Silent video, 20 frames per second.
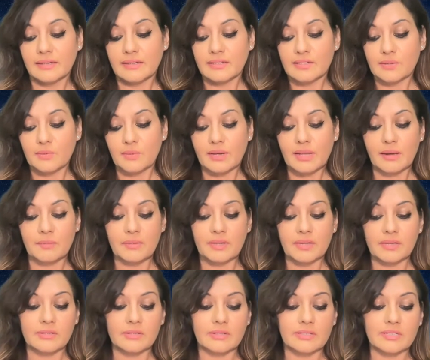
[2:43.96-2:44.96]
So we come
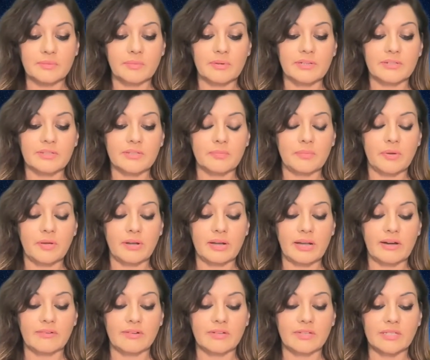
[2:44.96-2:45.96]
here to experience the
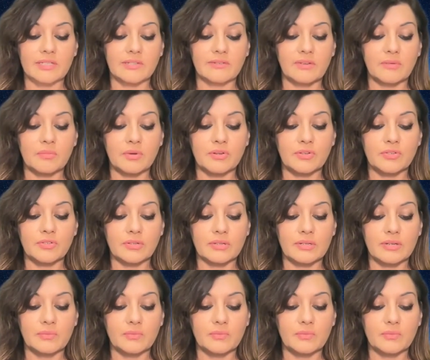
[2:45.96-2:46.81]
polarities of emotion,